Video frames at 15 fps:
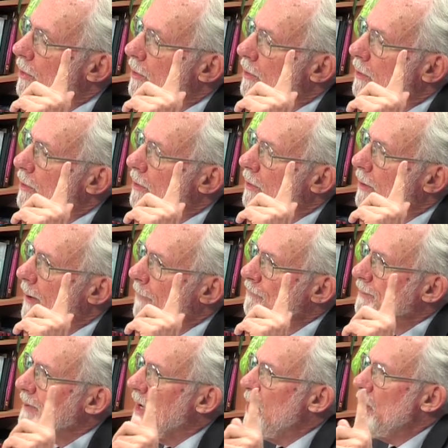no, no.
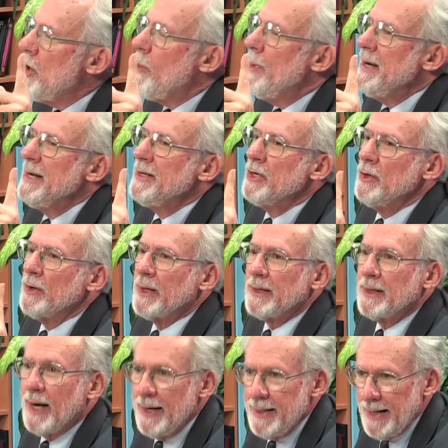No, we need to look at
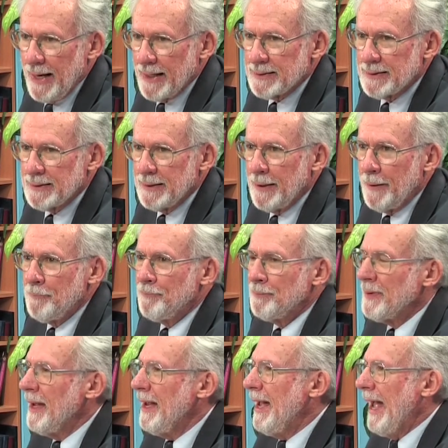context.
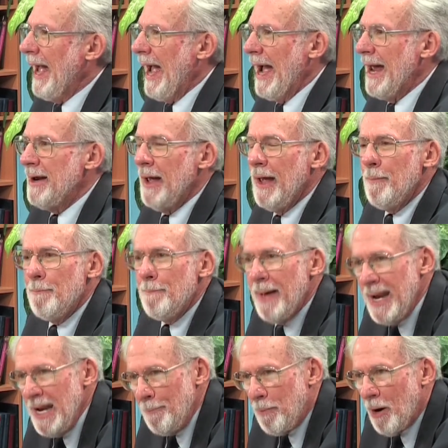And in
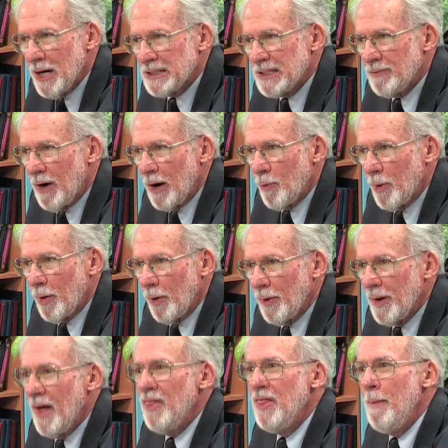many parts of our world,
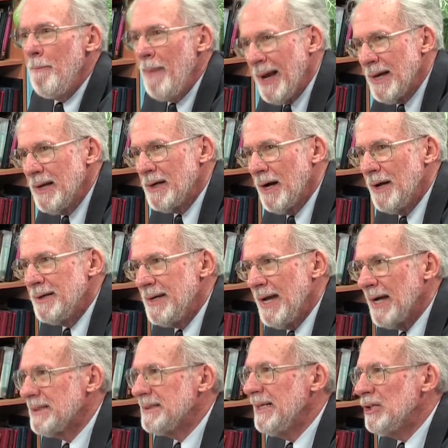the Meccan
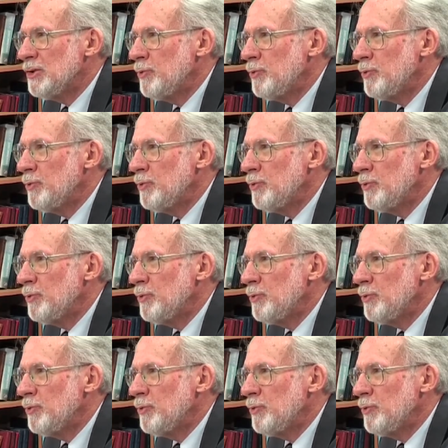context is